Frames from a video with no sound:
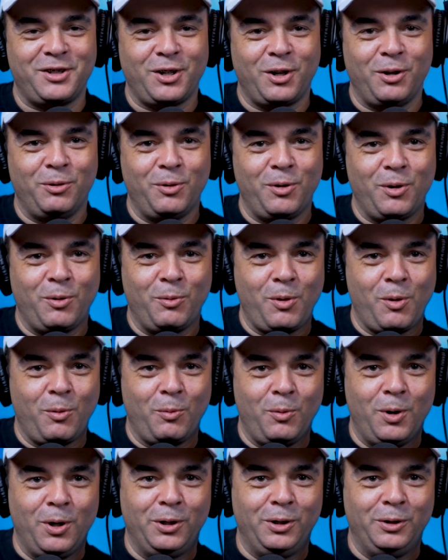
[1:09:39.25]
So
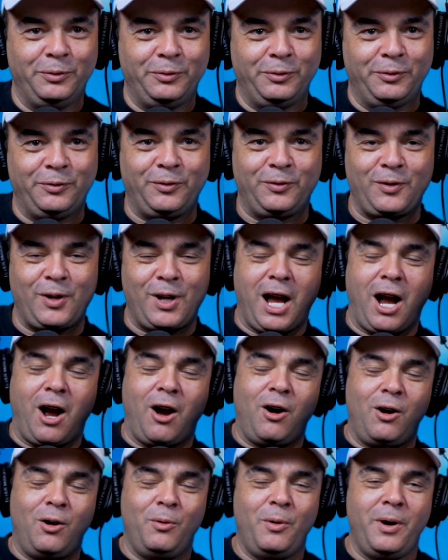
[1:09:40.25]
Wolf
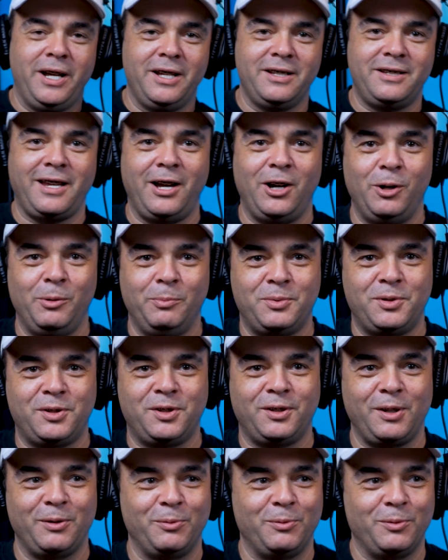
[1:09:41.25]
always
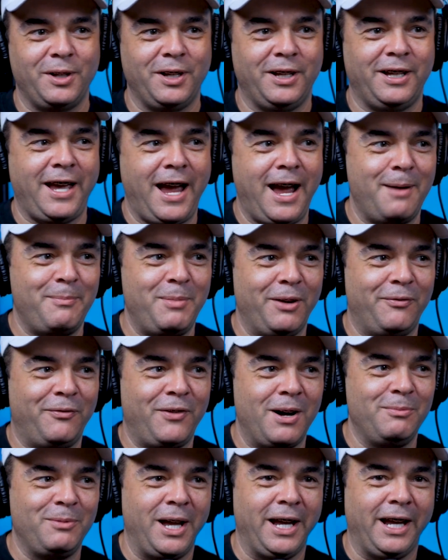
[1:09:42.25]
helps Gabby if
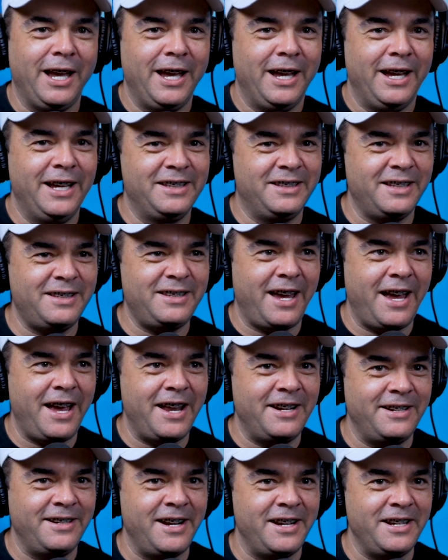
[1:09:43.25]
I'm like, is this
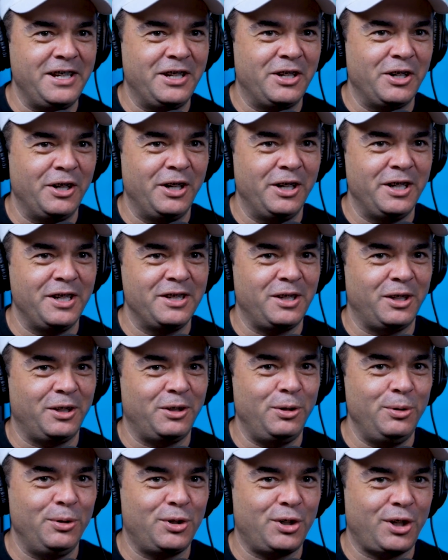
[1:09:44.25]
edit any good? Is it
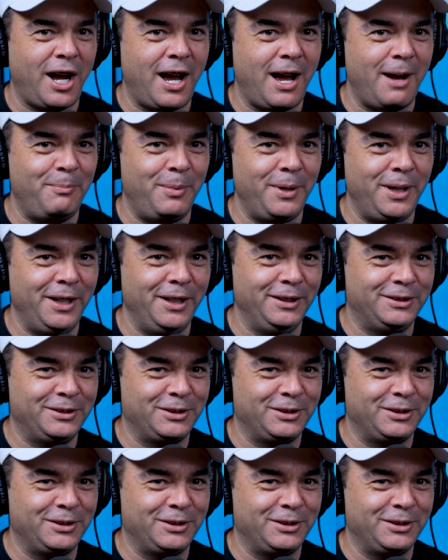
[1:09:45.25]
too choppy?